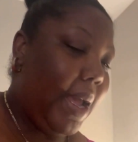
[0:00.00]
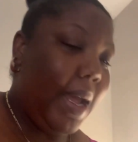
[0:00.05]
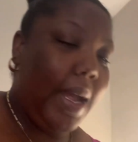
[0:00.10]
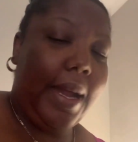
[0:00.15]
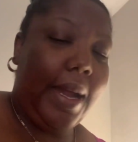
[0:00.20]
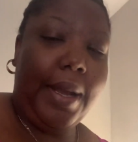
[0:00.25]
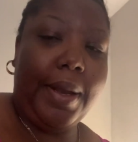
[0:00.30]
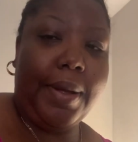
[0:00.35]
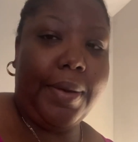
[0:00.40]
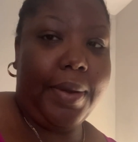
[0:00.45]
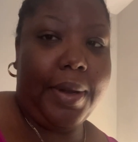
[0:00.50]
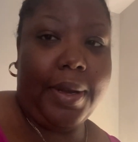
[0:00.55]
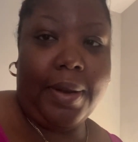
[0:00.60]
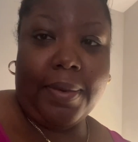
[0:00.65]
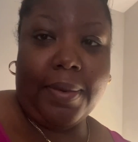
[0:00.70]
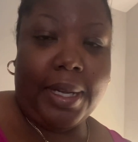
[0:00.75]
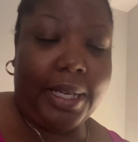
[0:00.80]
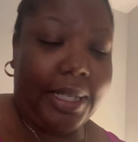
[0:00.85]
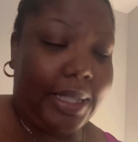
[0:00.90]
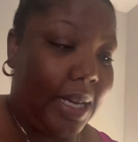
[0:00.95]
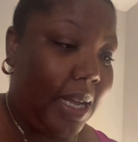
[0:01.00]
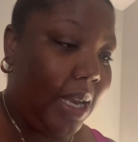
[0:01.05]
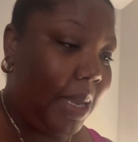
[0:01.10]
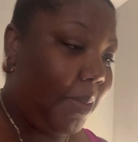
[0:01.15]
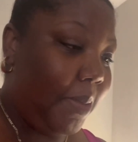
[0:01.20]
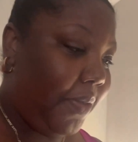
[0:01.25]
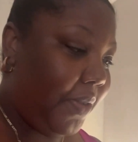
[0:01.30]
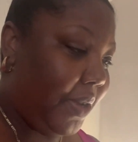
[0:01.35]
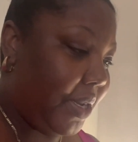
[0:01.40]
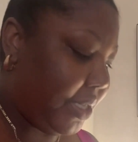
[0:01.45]
Anyway, anyways, y'all, let
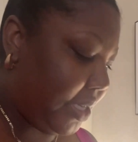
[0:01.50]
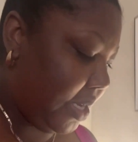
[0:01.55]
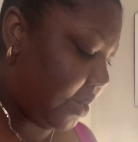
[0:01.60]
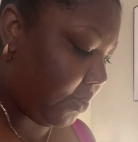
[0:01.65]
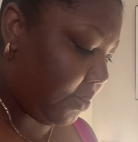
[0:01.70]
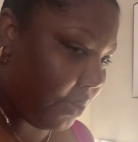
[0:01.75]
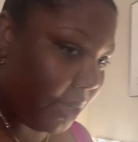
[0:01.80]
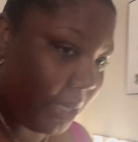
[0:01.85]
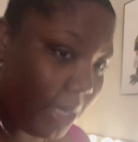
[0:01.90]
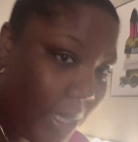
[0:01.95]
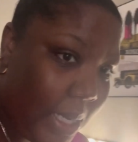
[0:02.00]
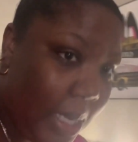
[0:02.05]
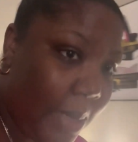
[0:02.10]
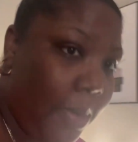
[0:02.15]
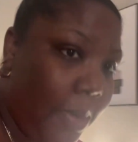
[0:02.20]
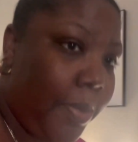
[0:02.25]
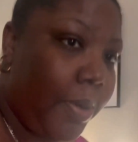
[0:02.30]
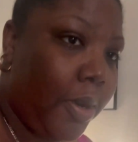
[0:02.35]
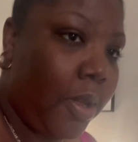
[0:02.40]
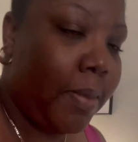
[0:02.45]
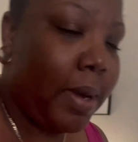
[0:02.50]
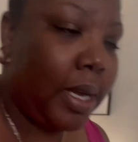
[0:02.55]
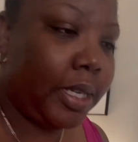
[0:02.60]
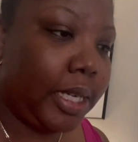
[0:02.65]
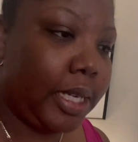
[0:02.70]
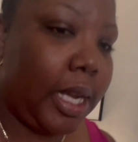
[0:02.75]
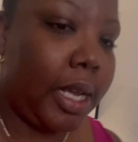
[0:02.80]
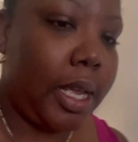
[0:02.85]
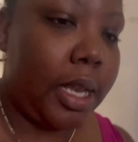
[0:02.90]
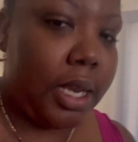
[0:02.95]
me finish getting ready. Let me put on my
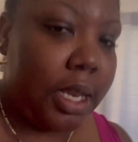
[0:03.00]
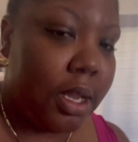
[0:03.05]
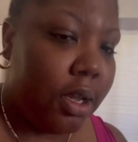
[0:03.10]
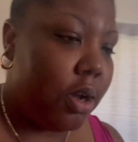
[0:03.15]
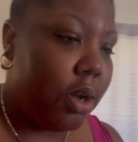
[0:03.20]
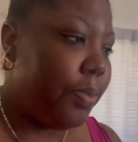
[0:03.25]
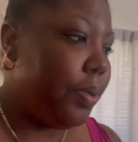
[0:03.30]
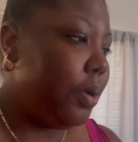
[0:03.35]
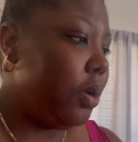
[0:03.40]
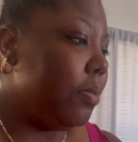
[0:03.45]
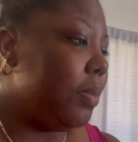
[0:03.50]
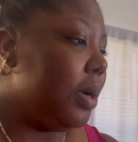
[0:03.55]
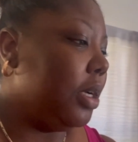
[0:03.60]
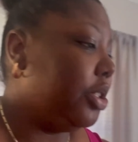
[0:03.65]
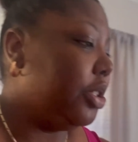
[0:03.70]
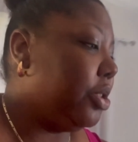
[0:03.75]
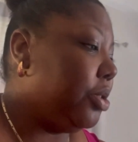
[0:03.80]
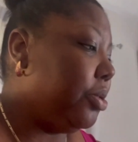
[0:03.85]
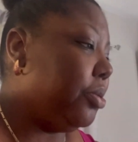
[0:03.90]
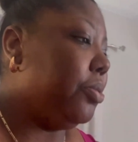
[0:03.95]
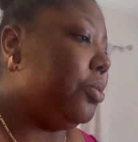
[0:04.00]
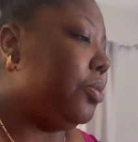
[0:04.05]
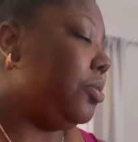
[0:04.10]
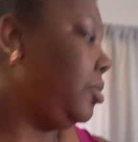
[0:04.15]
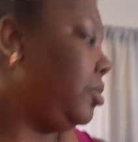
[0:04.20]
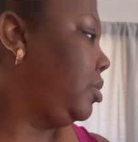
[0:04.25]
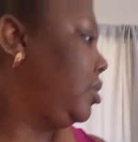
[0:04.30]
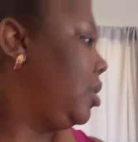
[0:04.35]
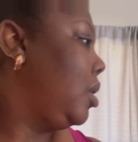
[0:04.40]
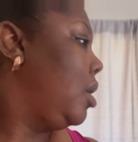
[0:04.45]
jacket, then go put on my
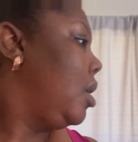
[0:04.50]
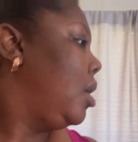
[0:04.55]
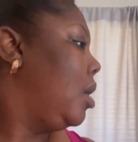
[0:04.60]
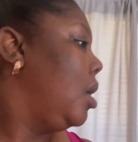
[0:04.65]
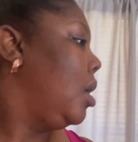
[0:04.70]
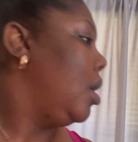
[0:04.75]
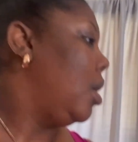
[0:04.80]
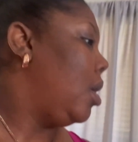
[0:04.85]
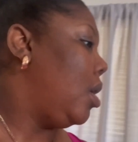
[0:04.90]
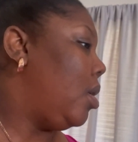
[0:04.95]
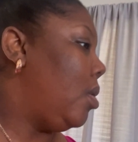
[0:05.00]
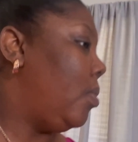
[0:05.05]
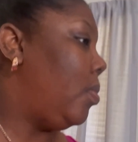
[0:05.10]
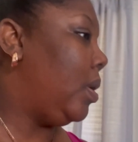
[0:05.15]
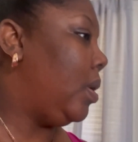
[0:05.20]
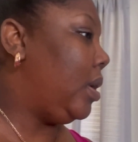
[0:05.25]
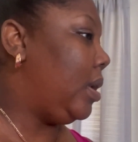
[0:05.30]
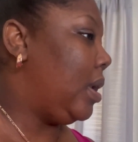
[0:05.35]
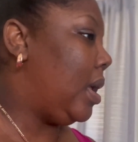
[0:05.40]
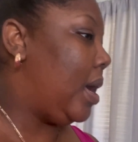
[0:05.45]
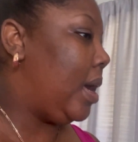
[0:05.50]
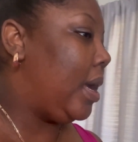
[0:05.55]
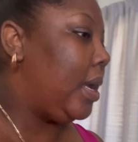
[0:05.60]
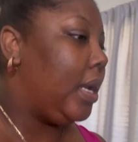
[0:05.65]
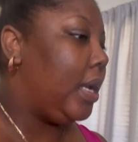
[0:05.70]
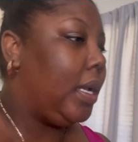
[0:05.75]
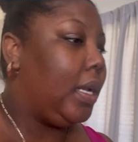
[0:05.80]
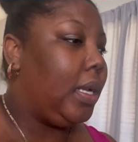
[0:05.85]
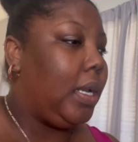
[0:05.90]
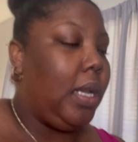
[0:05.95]
shoes or whatnot.
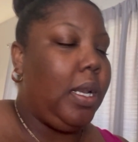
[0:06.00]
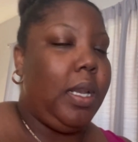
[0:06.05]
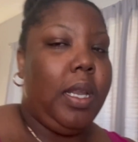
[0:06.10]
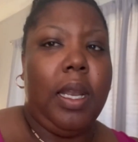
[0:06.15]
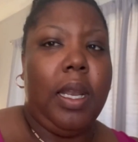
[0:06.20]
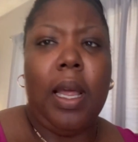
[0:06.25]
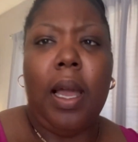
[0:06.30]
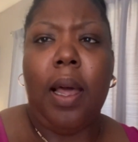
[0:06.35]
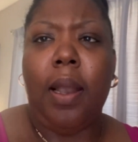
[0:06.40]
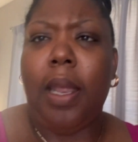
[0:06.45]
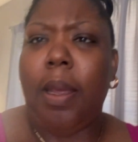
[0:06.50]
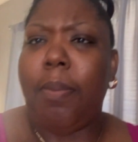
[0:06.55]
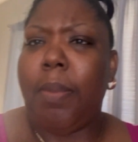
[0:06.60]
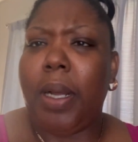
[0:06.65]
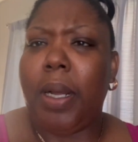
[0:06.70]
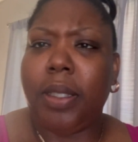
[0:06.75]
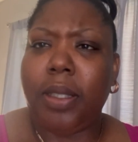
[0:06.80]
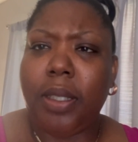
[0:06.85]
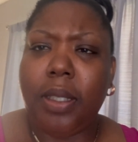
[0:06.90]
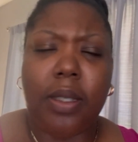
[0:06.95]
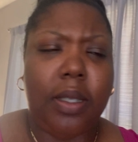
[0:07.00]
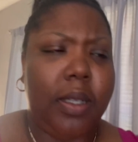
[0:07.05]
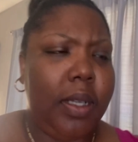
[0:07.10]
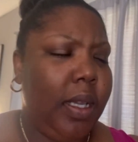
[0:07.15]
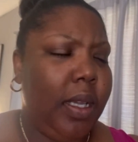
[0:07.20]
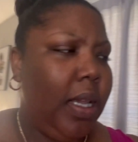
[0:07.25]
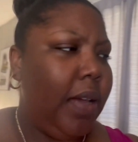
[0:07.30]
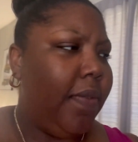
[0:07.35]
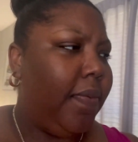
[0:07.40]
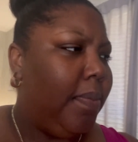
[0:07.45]
And then I'll let my sister
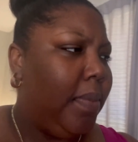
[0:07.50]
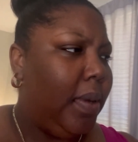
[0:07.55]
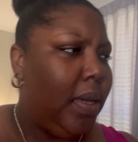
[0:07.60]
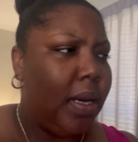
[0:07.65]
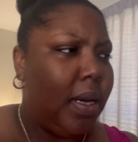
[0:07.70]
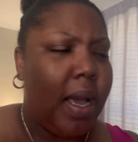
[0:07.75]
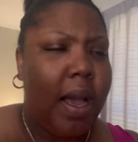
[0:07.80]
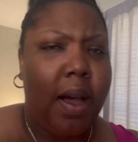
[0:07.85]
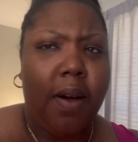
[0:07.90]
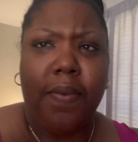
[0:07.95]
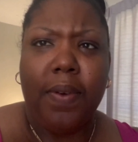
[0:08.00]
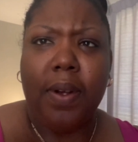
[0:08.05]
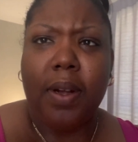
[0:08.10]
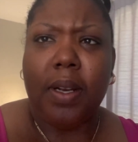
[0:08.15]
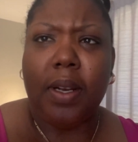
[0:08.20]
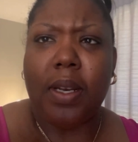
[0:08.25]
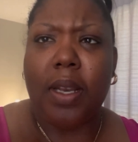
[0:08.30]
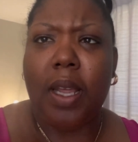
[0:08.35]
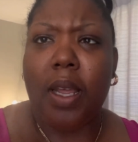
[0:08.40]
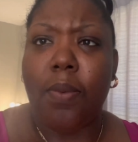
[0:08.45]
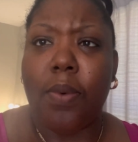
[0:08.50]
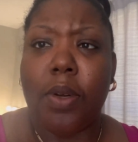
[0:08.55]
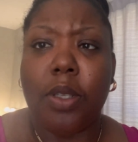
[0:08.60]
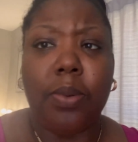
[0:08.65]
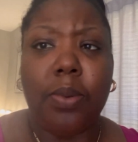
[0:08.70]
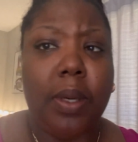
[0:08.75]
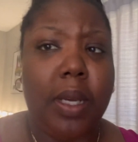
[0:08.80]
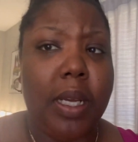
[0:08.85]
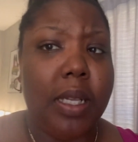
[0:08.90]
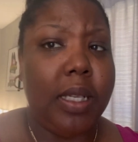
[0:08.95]
give me an outfit of the day once
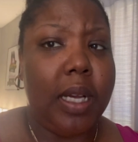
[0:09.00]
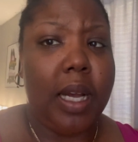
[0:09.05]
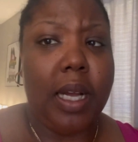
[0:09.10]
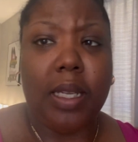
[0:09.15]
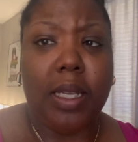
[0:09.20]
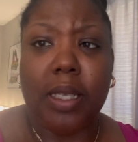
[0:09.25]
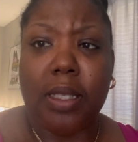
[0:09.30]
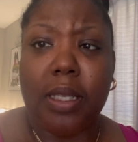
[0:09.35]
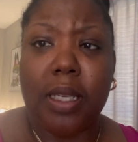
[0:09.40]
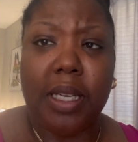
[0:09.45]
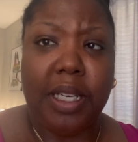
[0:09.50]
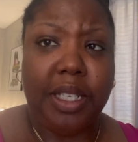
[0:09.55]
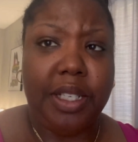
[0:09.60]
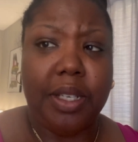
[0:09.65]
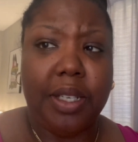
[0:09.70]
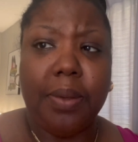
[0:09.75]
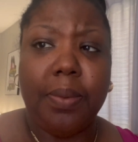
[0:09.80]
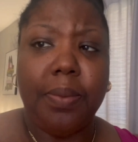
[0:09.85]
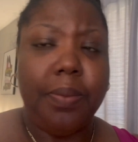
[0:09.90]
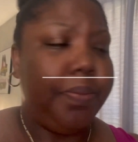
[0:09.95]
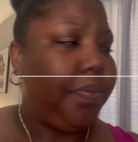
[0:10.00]
we get to our destination.